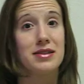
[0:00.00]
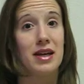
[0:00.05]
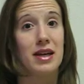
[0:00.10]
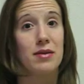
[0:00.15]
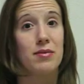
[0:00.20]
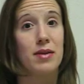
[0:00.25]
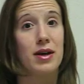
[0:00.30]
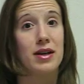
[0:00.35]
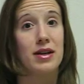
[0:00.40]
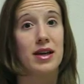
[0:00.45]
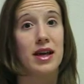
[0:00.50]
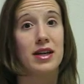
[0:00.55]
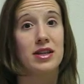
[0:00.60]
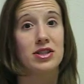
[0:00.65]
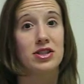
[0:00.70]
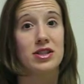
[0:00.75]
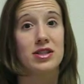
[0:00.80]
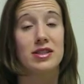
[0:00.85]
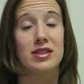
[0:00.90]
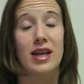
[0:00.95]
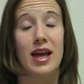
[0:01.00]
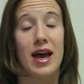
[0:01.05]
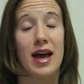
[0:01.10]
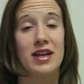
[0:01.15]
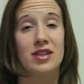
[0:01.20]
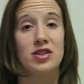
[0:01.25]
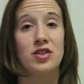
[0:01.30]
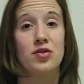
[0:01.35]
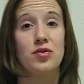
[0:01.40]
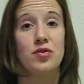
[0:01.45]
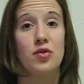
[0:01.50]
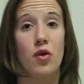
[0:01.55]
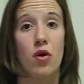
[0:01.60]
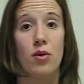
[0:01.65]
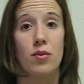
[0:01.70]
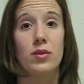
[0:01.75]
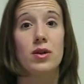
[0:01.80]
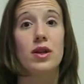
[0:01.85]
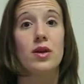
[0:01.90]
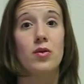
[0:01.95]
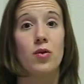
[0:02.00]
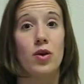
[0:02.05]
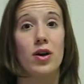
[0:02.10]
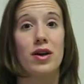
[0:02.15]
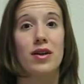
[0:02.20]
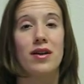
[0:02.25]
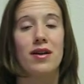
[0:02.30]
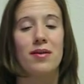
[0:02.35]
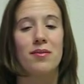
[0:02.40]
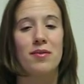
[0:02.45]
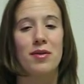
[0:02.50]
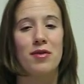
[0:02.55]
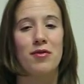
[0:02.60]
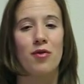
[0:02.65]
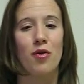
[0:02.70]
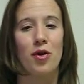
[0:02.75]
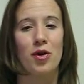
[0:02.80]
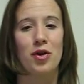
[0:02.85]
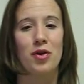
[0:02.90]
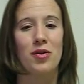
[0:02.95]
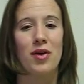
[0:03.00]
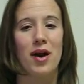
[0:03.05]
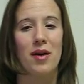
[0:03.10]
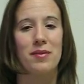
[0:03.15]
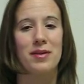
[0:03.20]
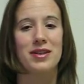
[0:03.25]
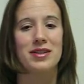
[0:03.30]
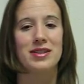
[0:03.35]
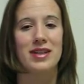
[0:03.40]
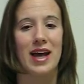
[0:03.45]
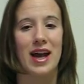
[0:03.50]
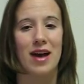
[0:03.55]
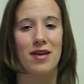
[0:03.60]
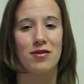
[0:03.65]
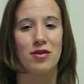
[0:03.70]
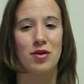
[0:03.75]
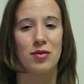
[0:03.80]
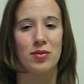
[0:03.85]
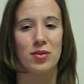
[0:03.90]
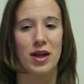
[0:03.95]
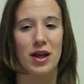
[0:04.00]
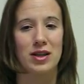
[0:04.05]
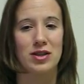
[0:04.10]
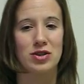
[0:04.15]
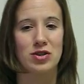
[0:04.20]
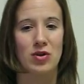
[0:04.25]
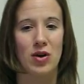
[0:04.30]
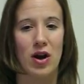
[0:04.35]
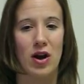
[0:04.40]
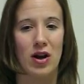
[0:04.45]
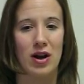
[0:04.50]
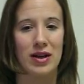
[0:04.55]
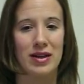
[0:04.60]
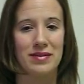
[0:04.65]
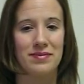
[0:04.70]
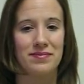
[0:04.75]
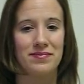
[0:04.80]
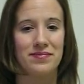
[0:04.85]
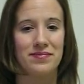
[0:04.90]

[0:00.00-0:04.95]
take medications as you normally would before you come in to have your blood drawn.